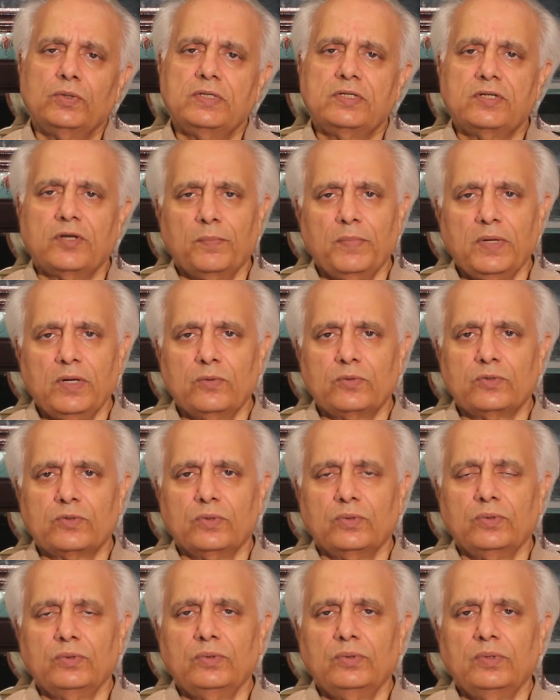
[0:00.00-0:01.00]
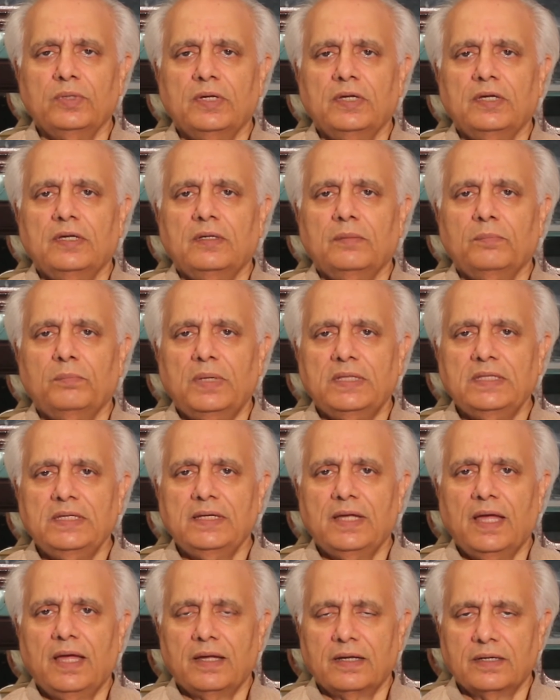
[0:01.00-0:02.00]
a tribute to
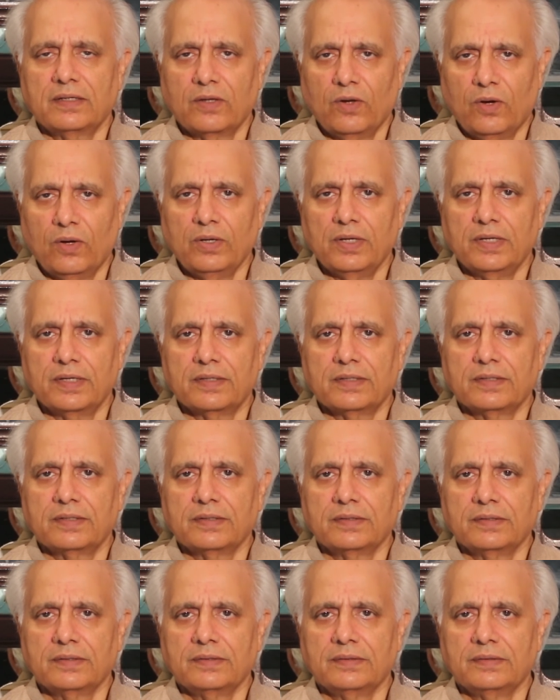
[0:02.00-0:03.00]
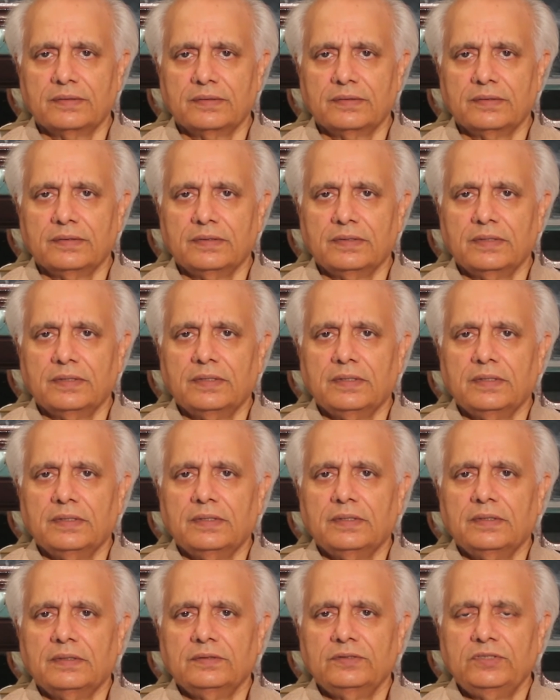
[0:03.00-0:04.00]
Madiha Gauhar,
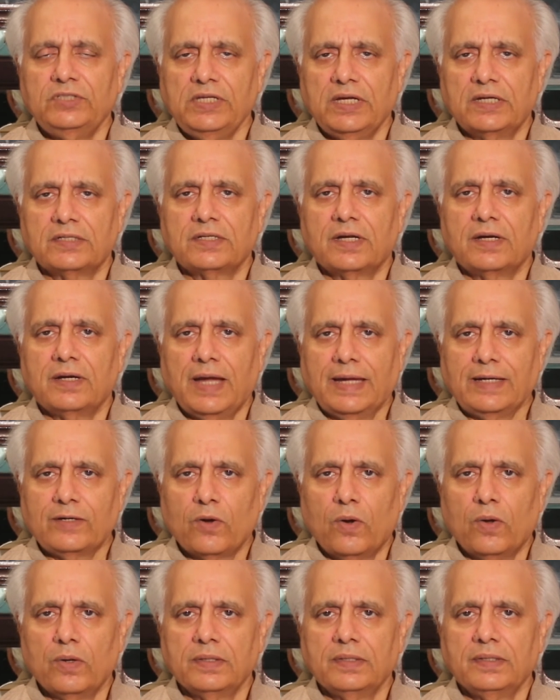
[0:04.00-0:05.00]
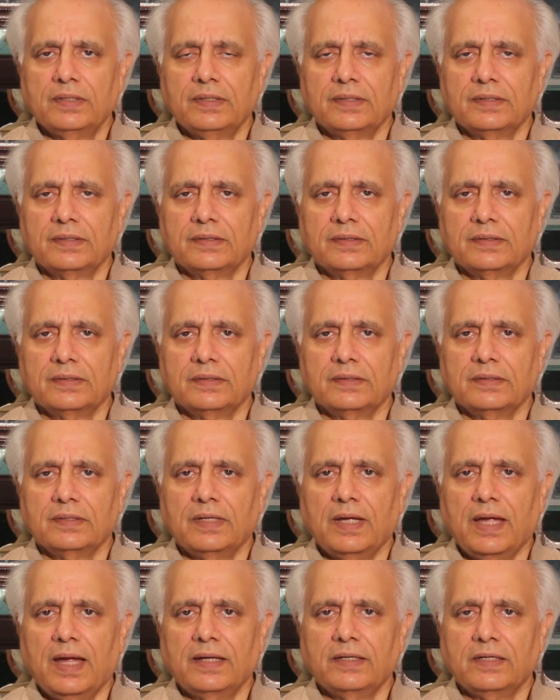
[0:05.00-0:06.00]
theatre icon
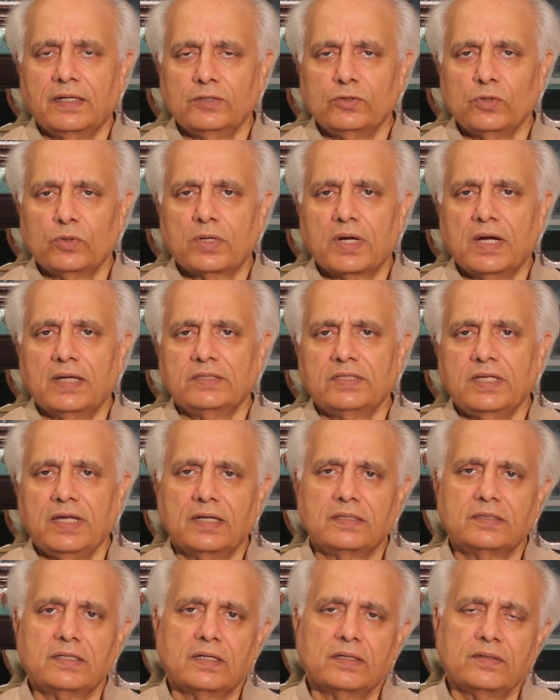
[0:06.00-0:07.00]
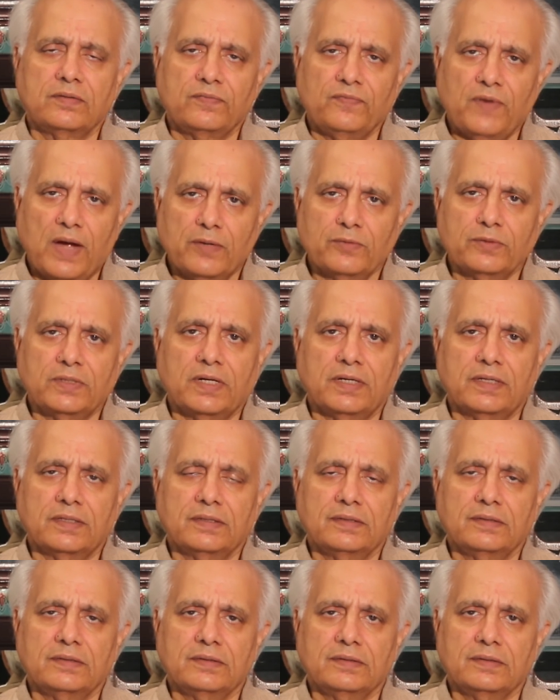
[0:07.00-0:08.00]
and Ajoka Theatre founder,
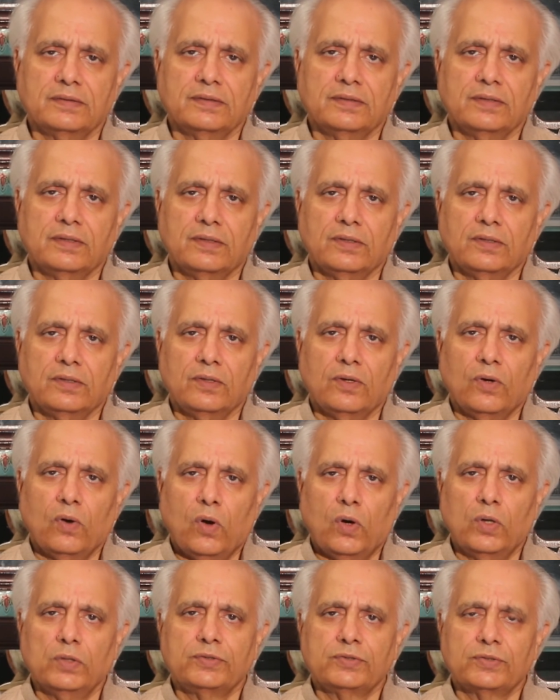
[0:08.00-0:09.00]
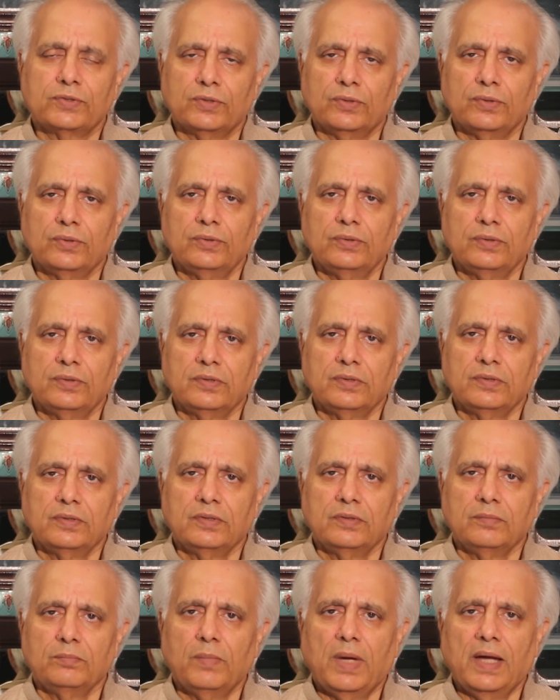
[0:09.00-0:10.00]
also
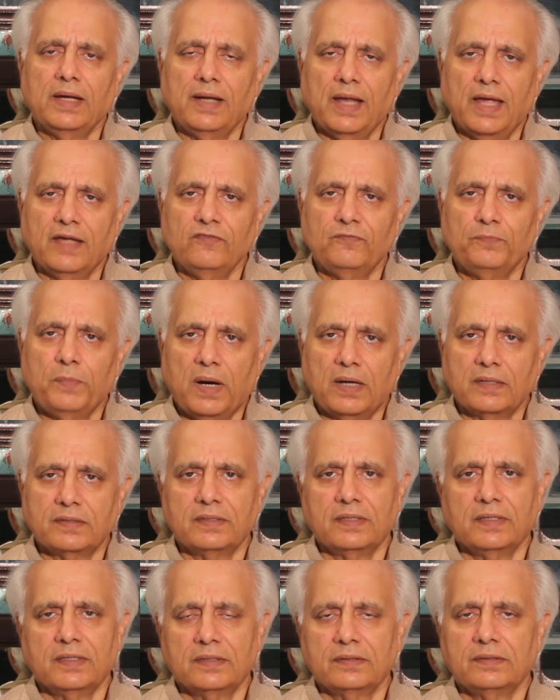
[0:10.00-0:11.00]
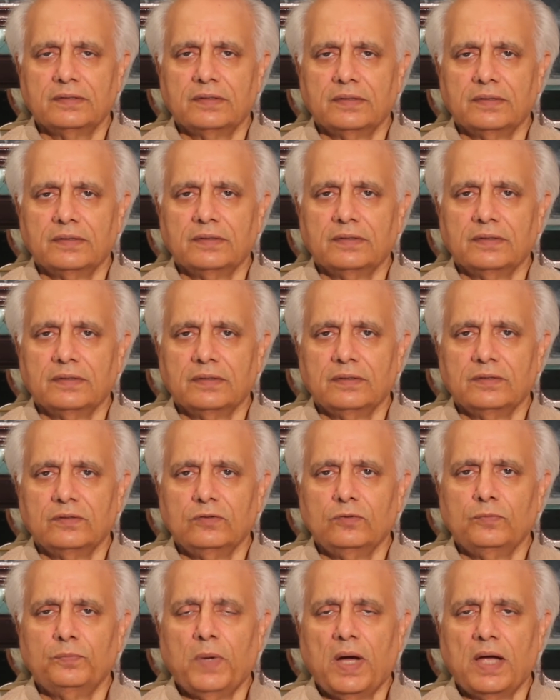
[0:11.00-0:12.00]
my life partner,
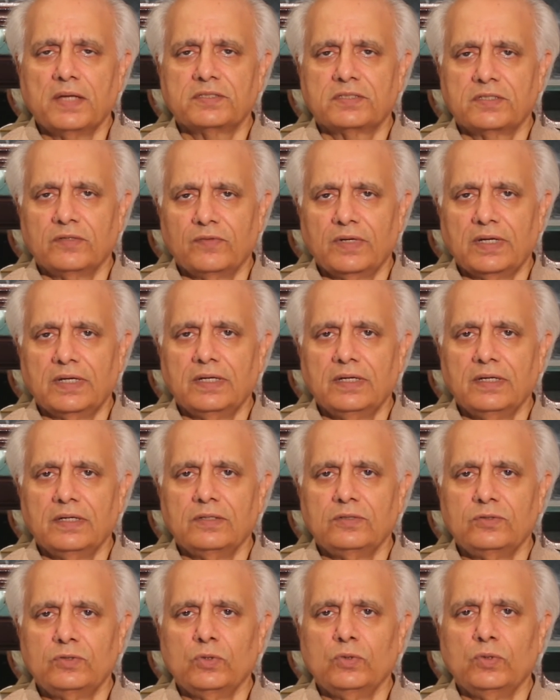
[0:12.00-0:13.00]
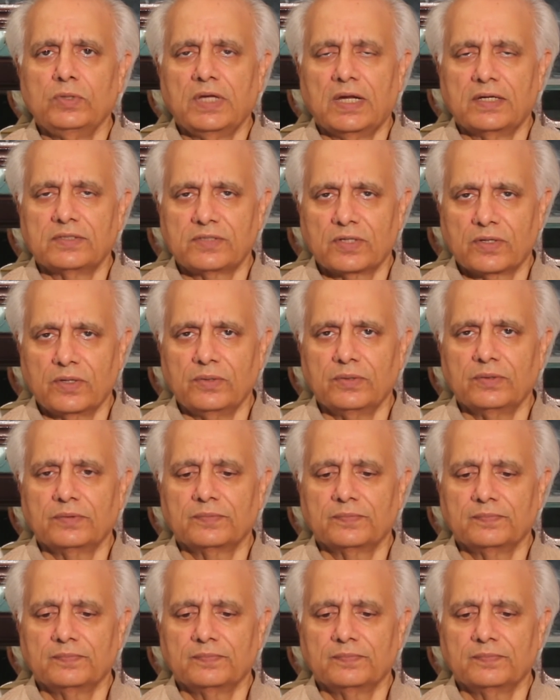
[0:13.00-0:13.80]
who passed away 2 years ago.